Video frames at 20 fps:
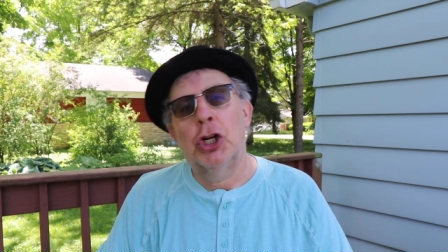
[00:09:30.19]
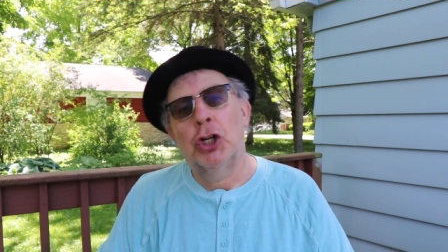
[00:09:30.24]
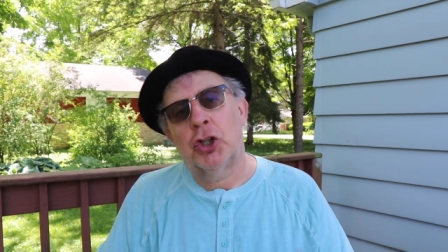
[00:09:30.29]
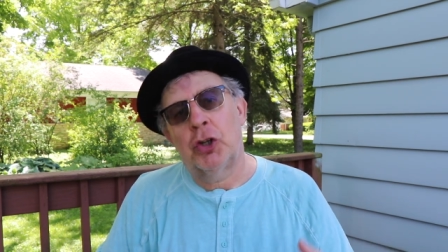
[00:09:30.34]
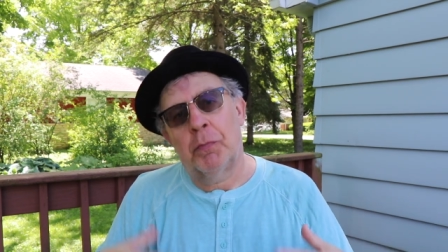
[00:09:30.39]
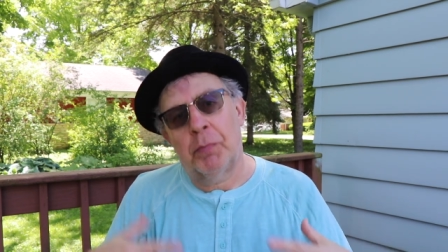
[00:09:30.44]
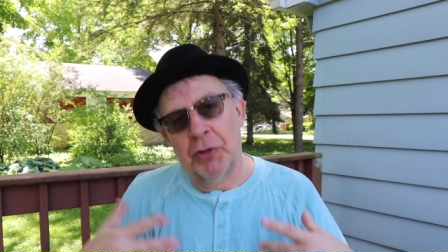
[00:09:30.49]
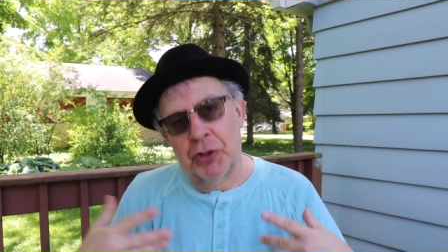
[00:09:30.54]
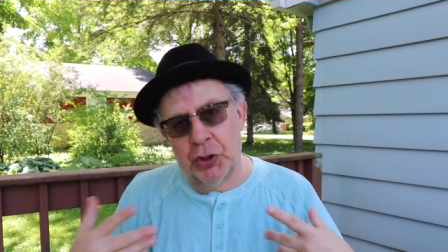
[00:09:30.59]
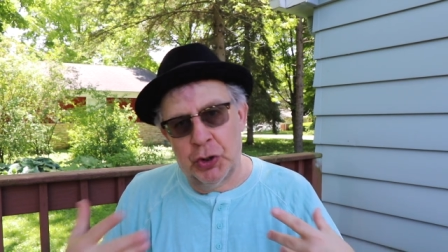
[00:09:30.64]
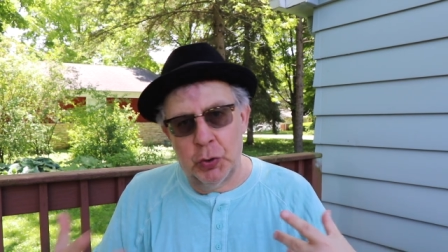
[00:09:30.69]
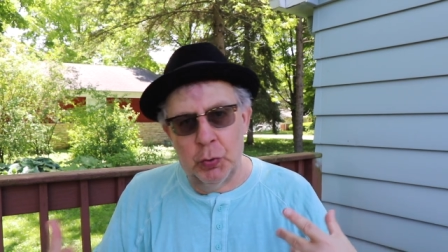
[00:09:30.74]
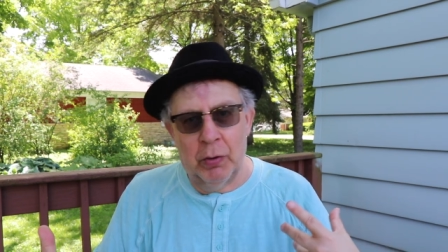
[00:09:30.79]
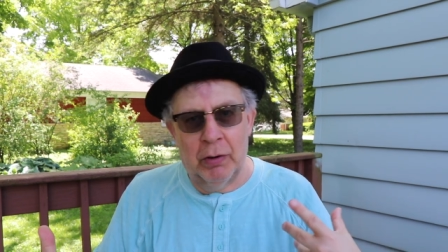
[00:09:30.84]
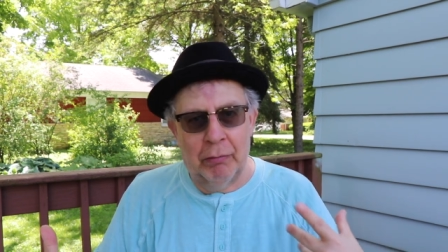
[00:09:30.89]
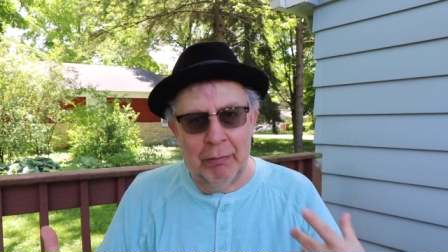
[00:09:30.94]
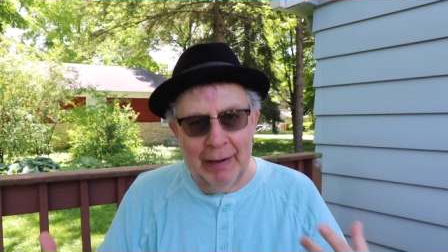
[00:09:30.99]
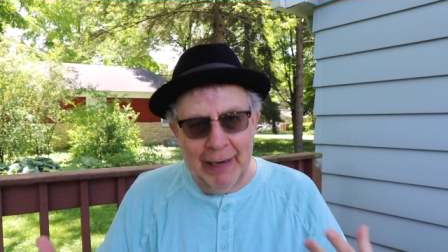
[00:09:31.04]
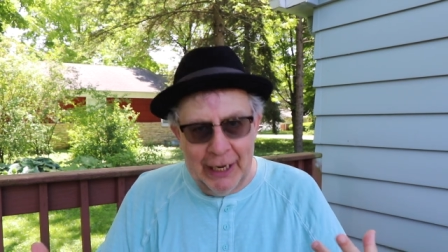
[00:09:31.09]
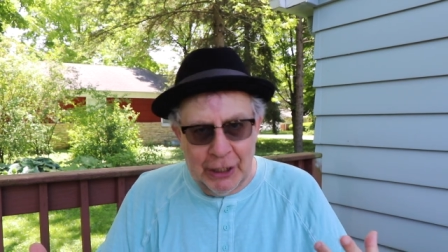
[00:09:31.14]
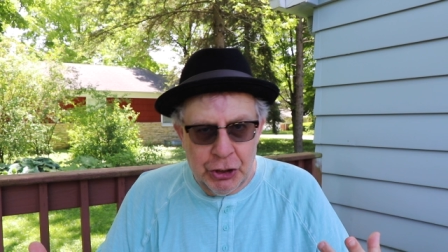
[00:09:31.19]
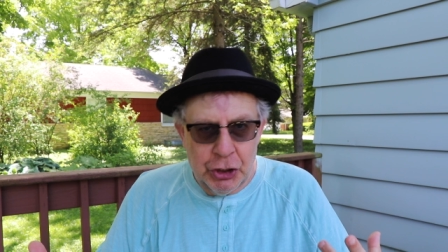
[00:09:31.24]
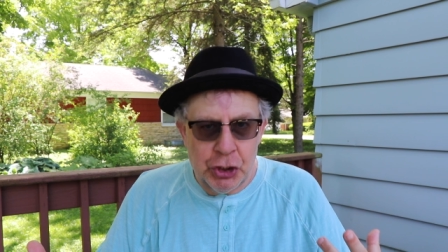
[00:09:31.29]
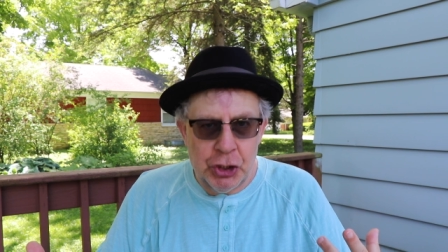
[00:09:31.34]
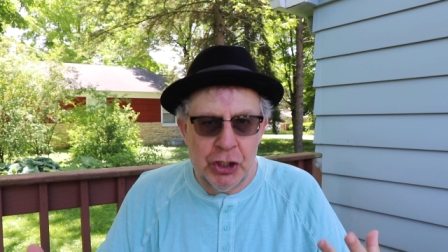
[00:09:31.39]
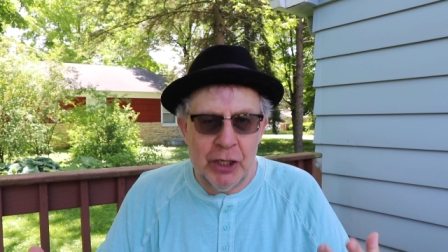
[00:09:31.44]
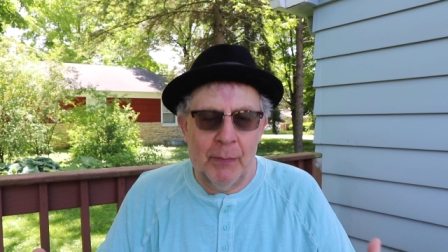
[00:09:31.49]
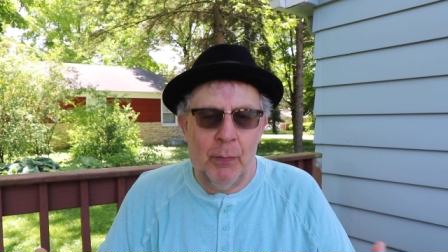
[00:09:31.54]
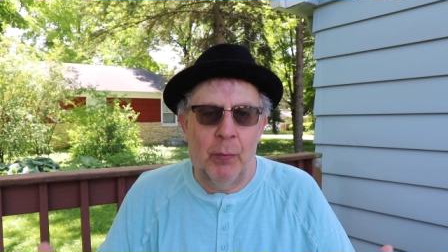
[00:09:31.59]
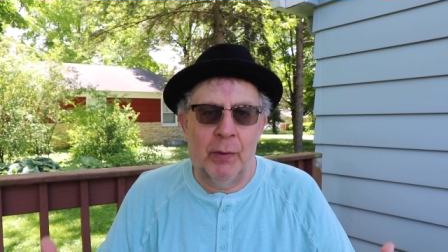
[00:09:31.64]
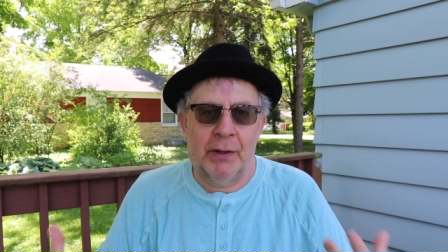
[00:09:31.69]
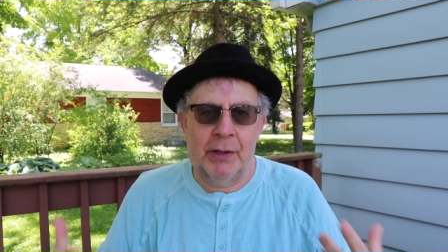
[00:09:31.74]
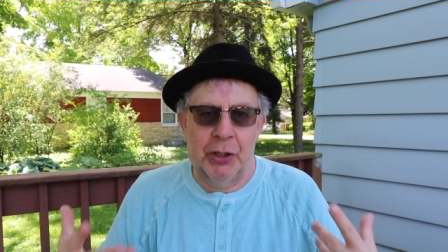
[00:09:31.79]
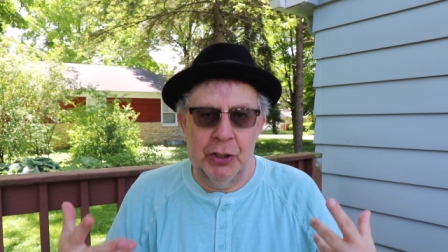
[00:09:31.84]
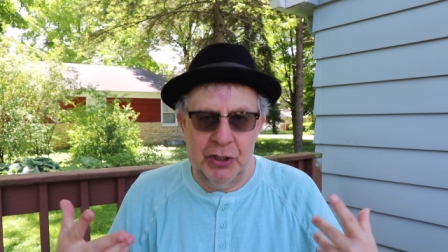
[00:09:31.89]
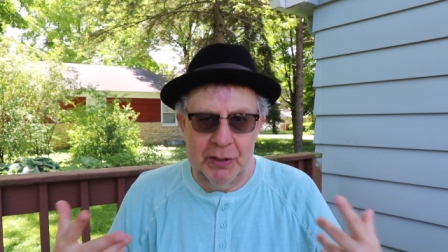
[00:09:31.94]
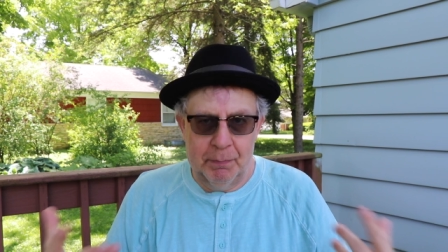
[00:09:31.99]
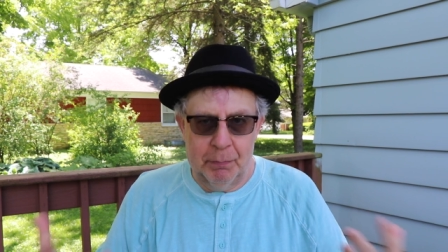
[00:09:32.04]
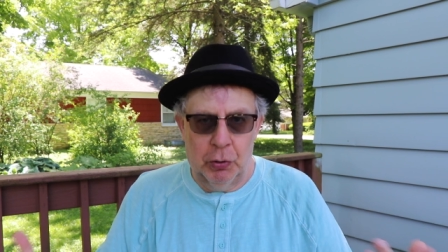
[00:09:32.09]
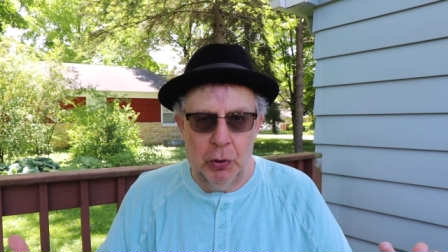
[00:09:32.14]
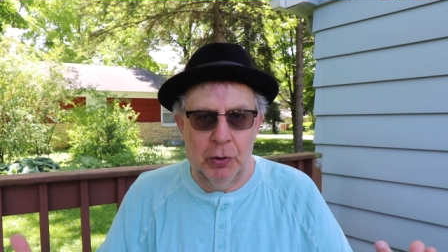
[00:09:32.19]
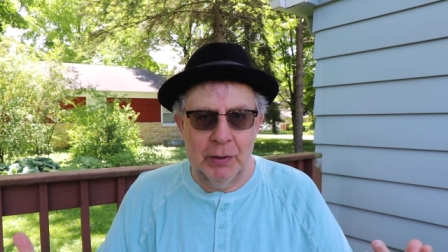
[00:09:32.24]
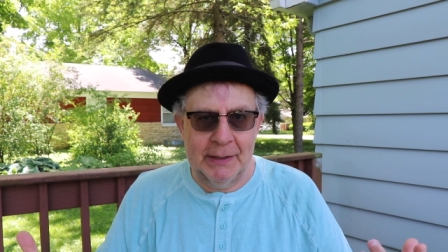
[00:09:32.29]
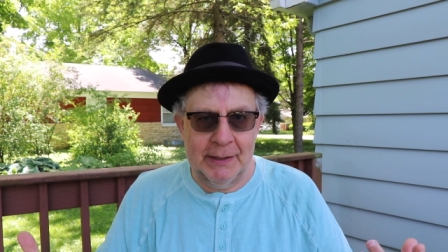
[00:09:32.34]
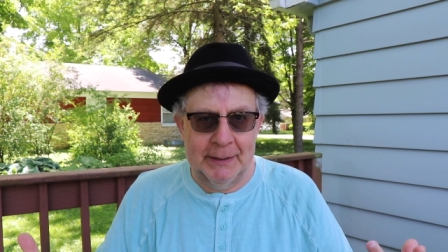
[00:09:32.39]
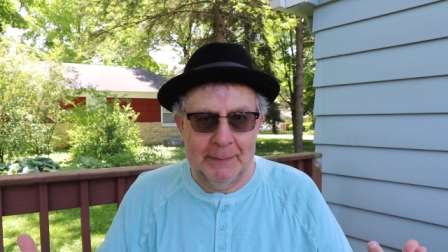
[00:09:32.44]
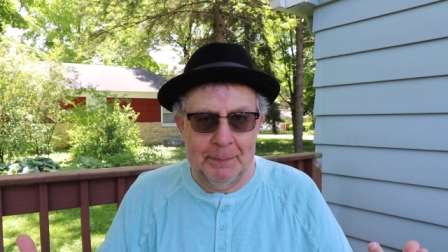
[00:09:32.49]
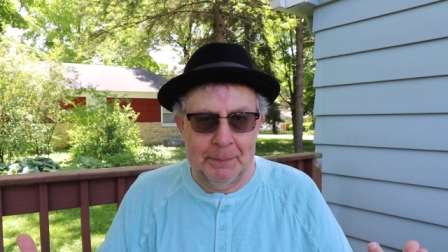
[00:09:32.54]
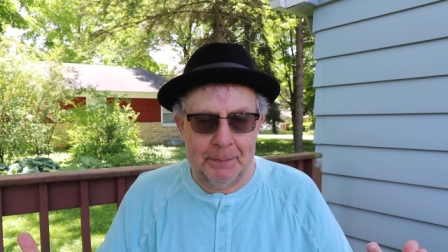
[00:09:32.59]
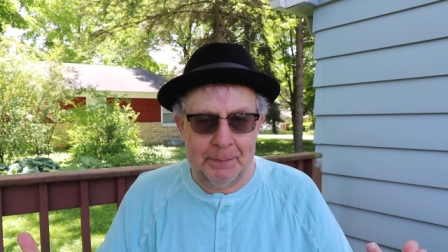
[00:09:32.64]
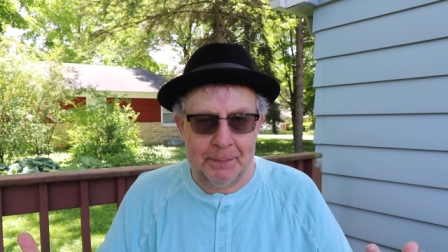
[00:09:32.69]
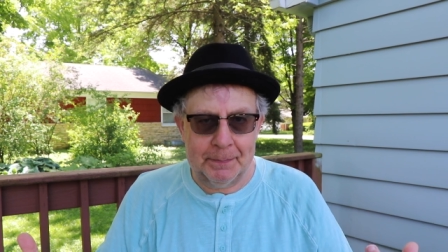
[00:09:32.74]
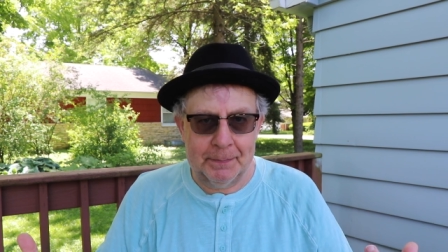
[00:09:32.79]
to pursue a relationship with this person.